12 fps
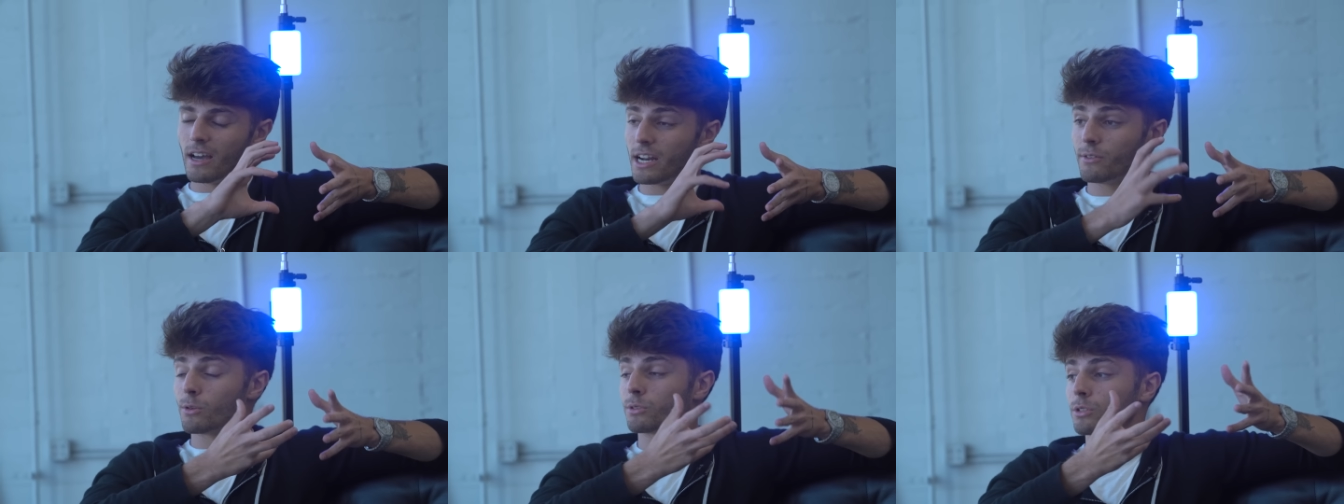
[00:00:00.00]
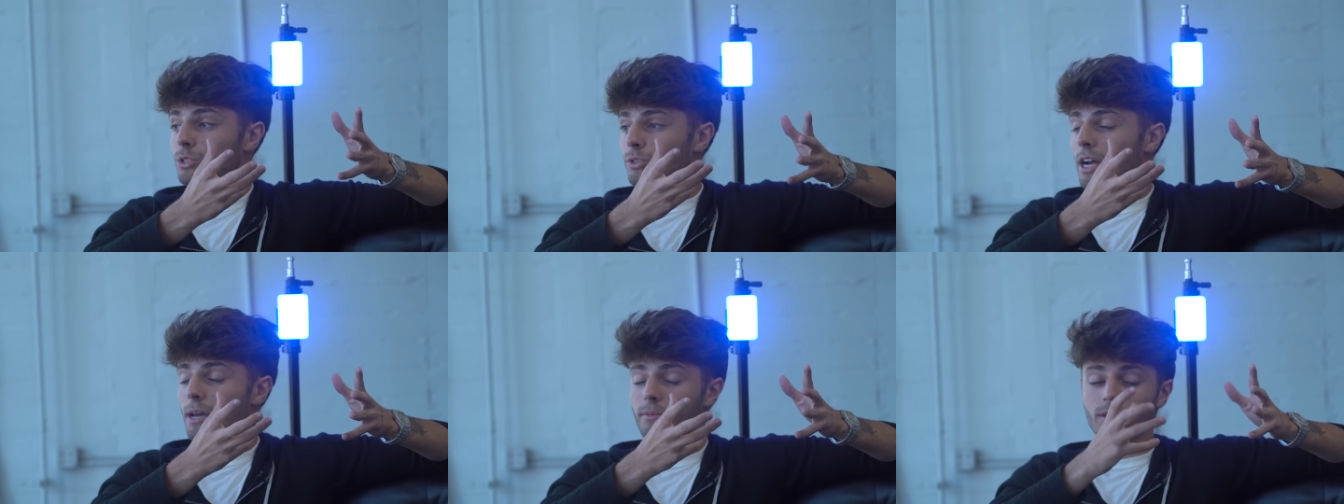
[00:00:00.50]
I don't even know what to
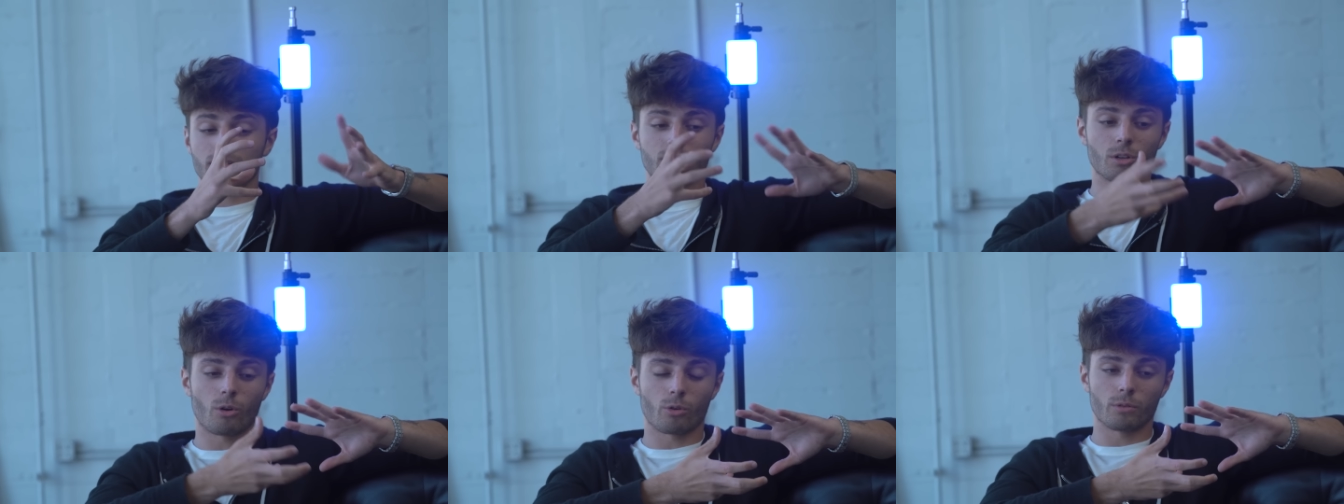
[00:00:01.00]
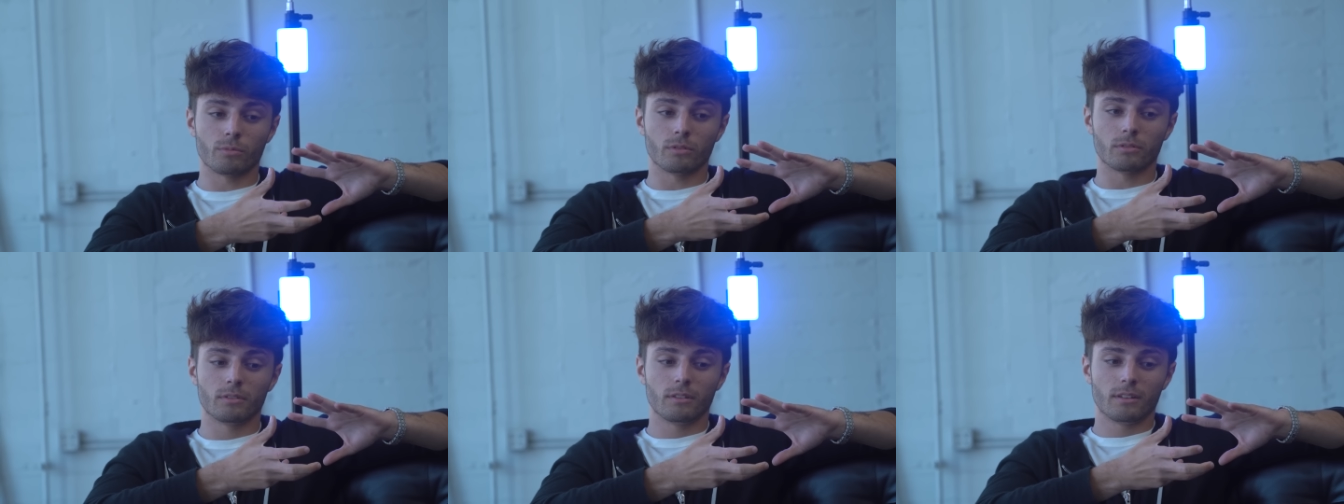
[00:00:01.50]
describe this, this
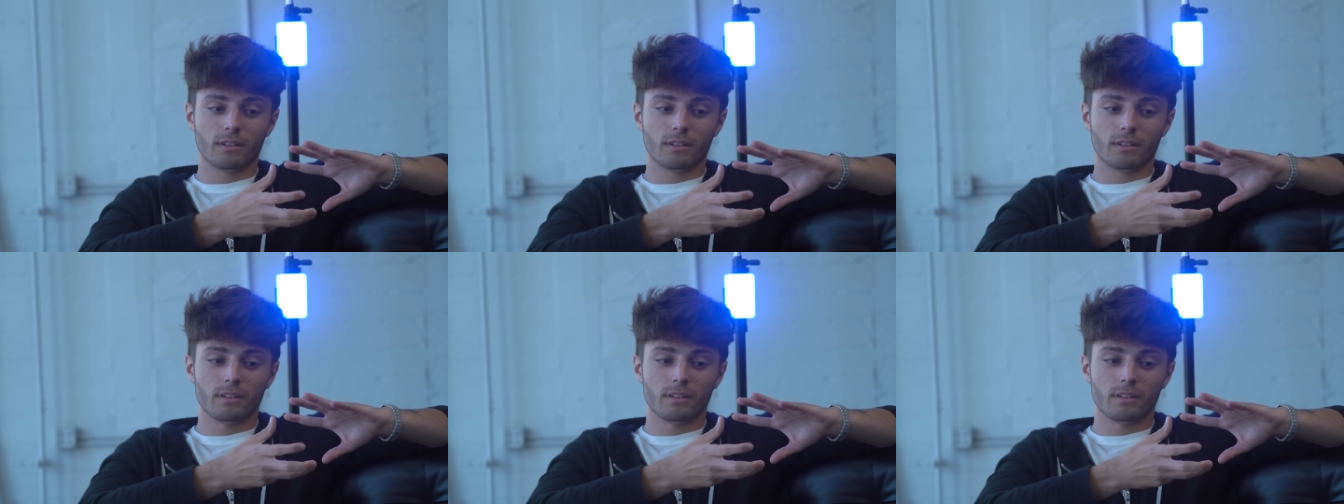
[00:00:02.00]
horrible,